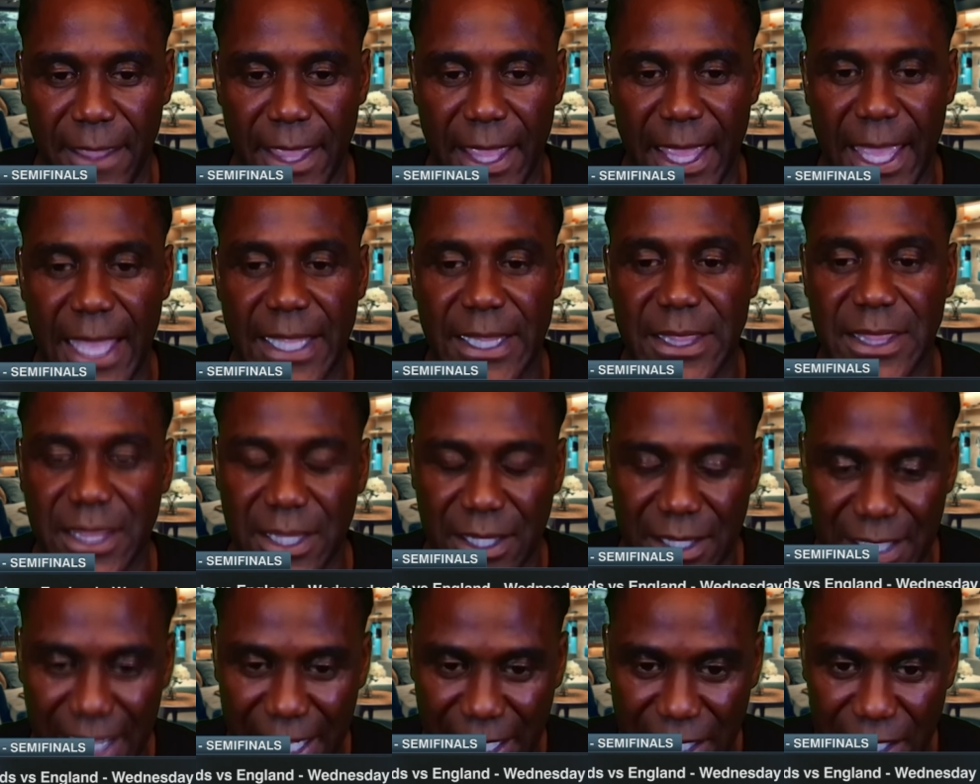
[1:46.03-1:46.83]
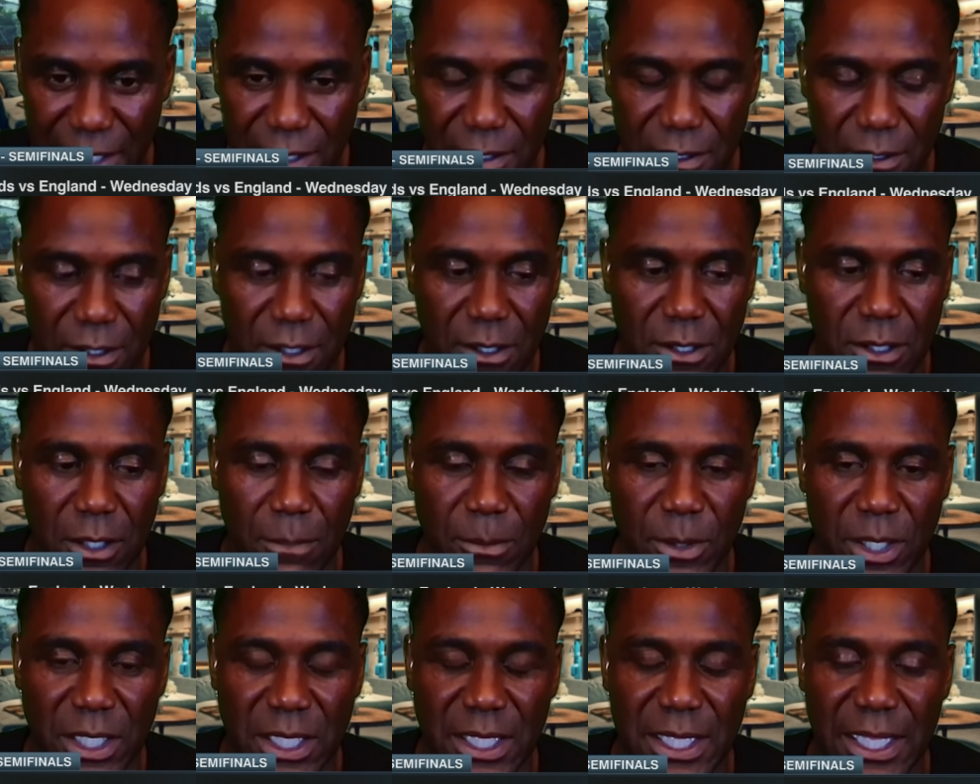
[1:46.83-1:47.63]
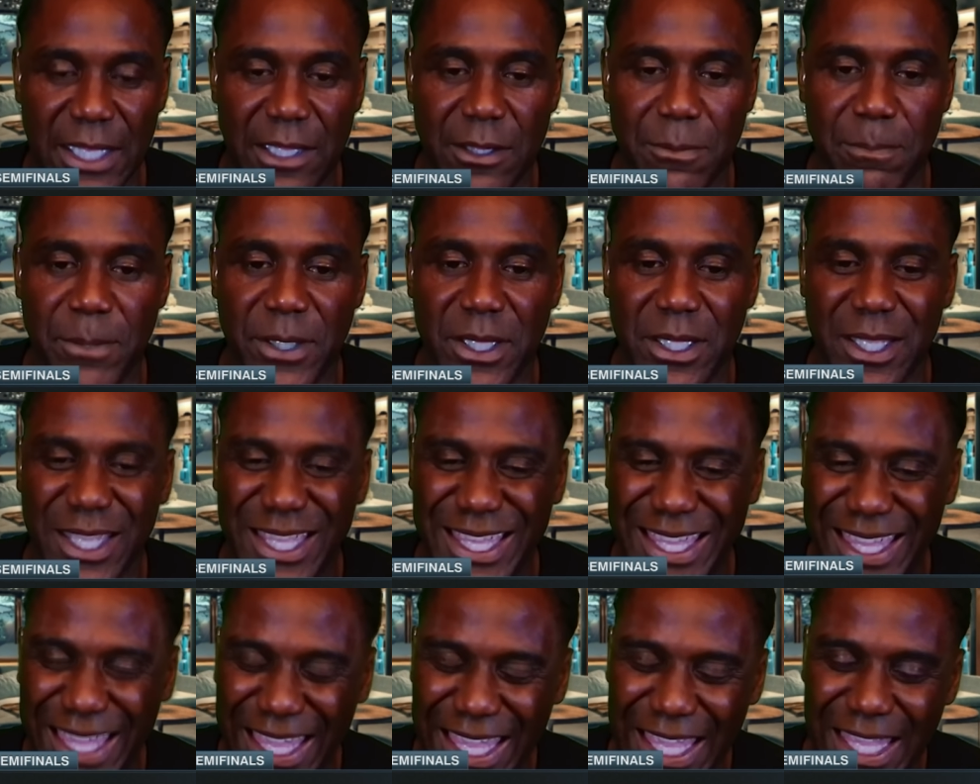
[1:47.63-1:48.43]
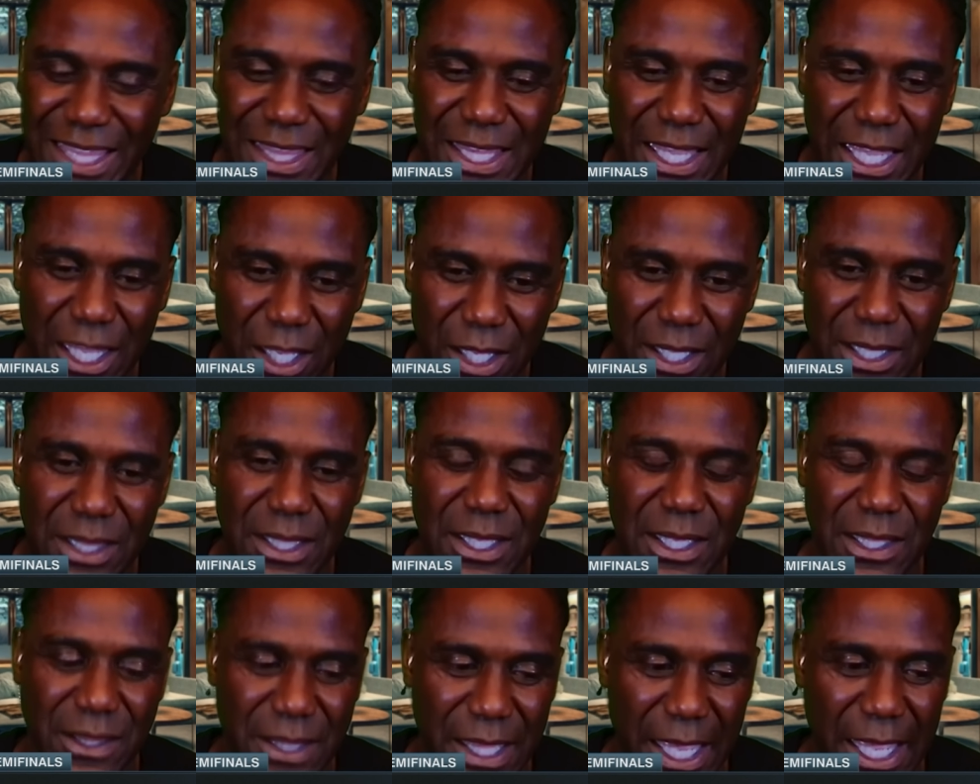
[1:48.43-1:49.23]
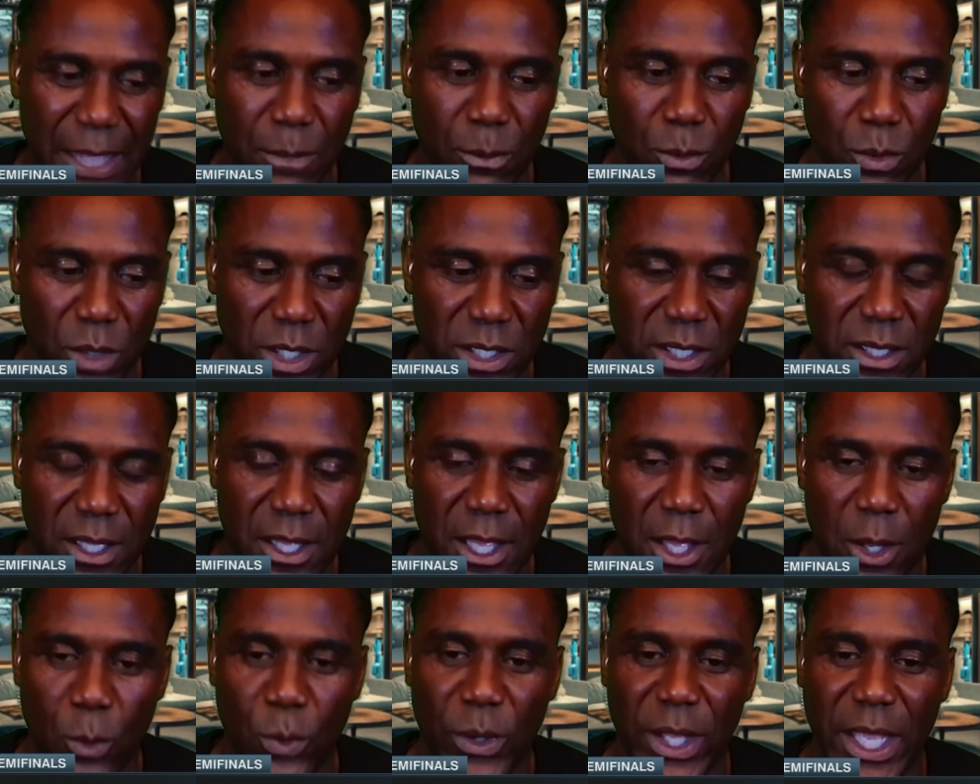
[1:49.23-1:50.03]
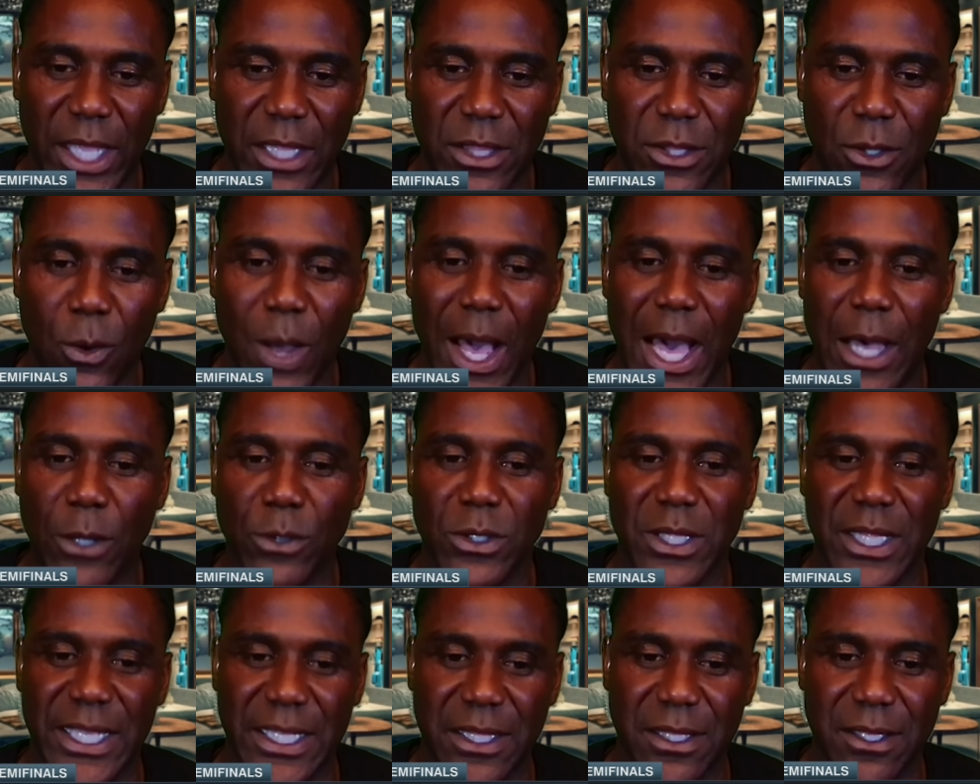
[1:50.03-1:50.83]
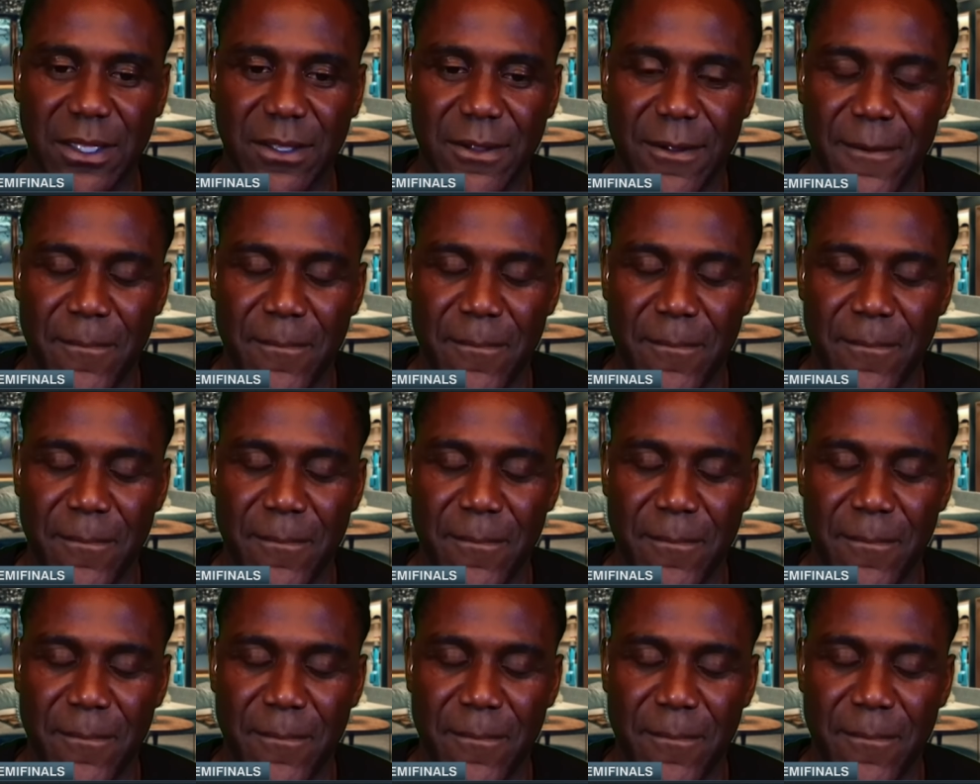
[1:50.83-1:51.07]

And that is some of the things. But the key thing in this game was we had no outlet.